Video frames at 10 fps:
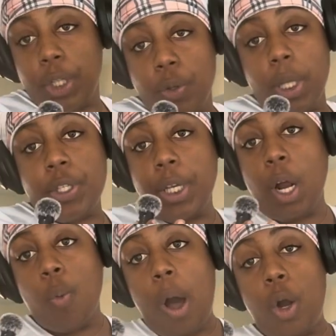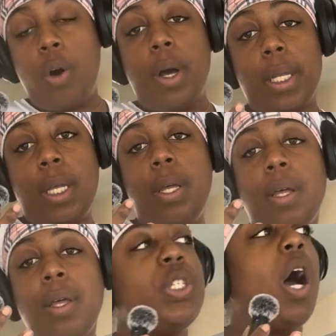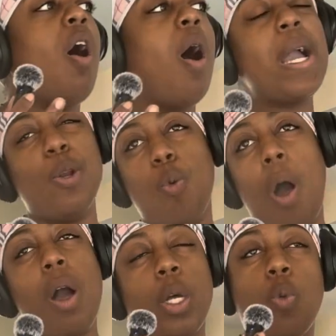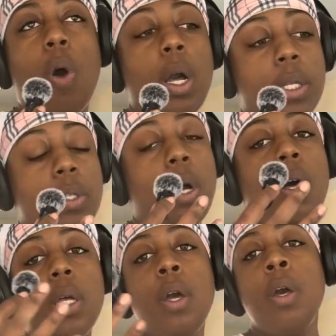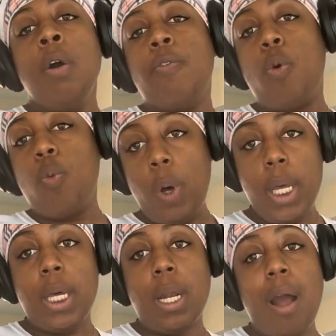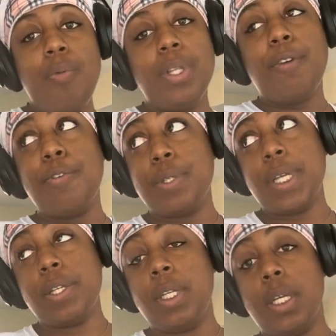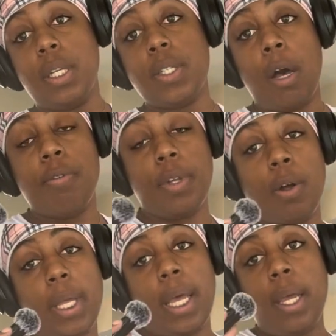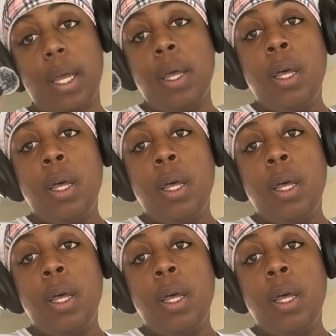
ado, let's get our walk on. Talk and walk and walk and talk. For one, I really feel sexy in this outfit, okay?